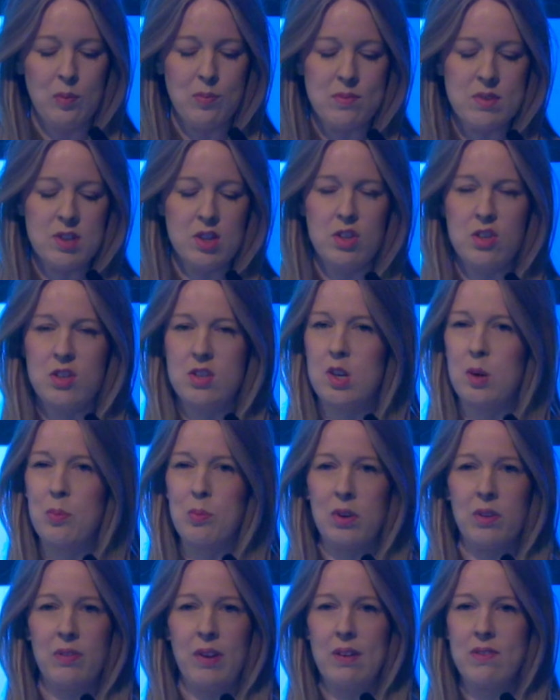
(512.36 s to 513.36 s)
so just
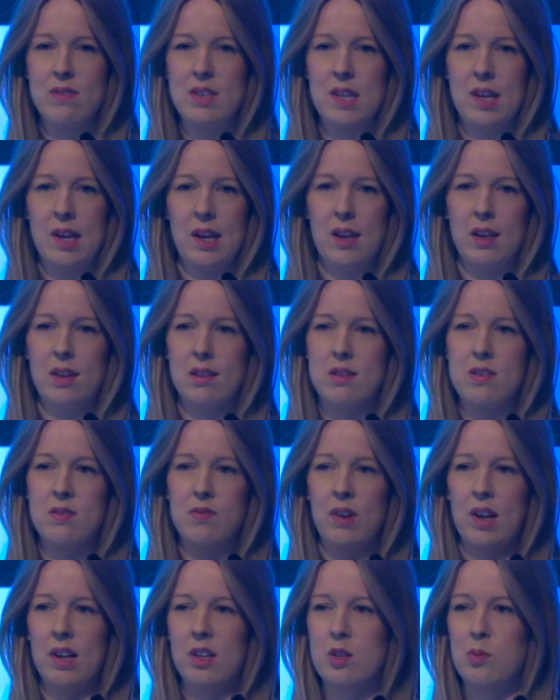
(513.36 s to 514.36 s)
number of FTEs,
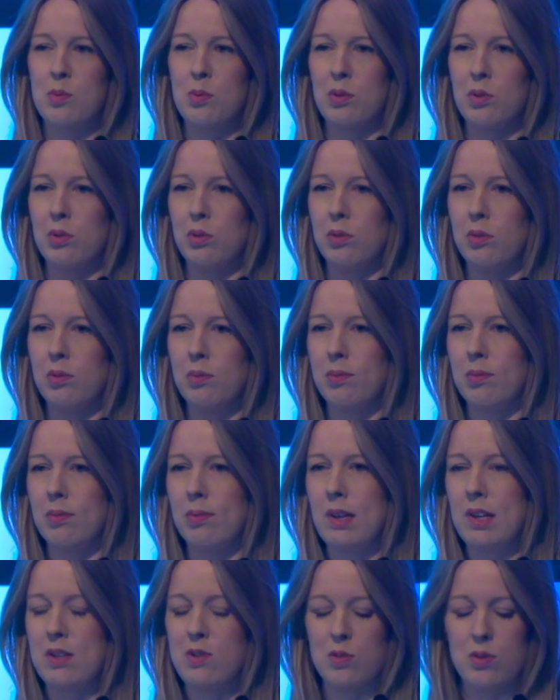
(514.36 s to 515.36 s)
flexible
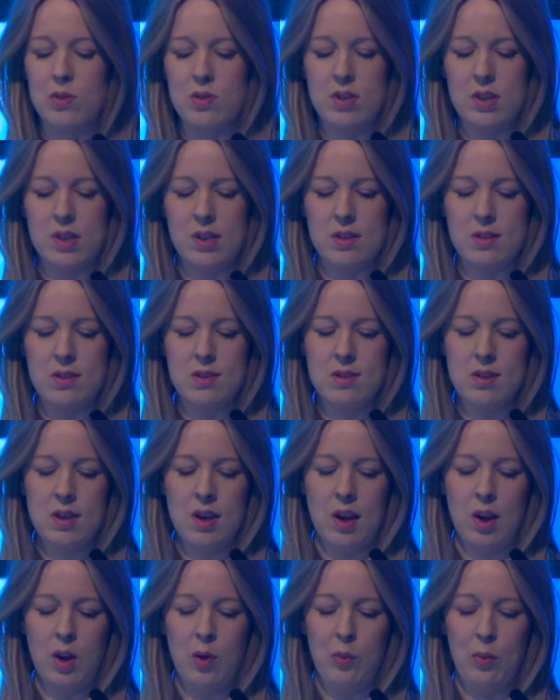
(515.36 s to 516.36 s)
resources,
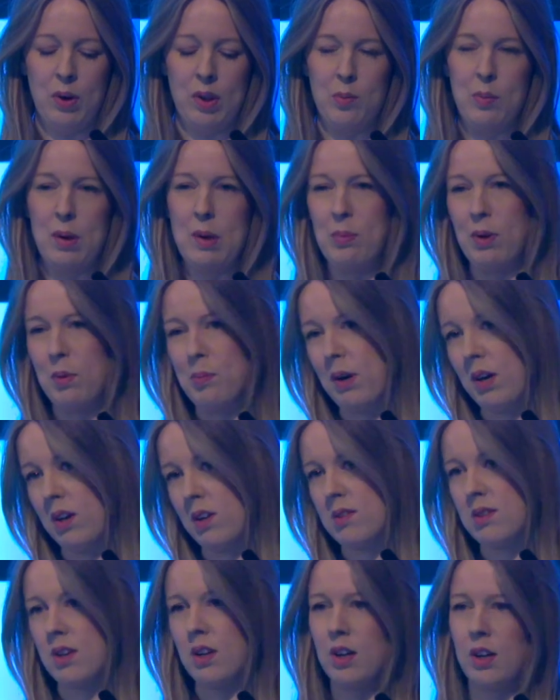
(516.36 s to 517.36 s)
whether people are
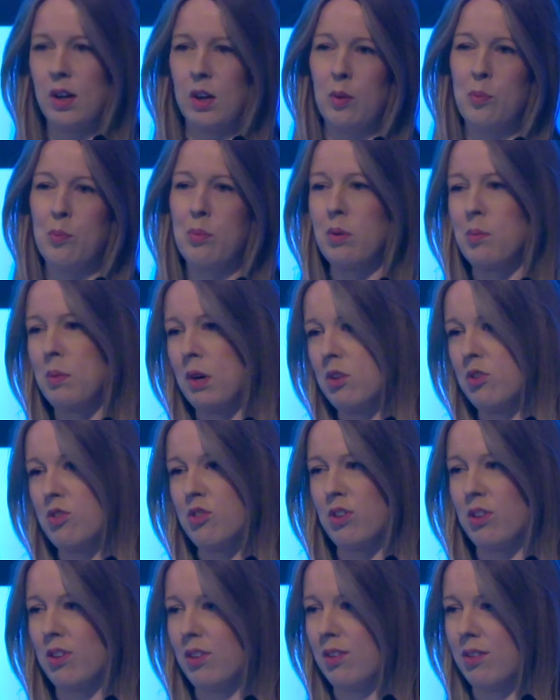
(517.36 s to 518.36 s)
part-time,
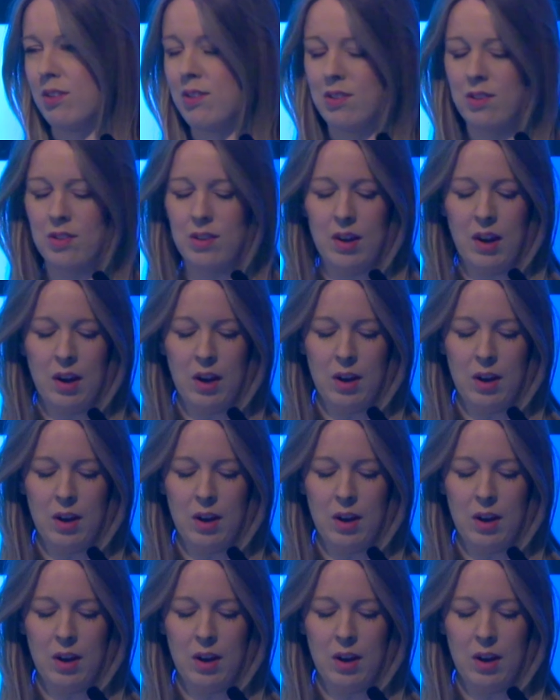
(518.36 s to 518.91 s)
promotions,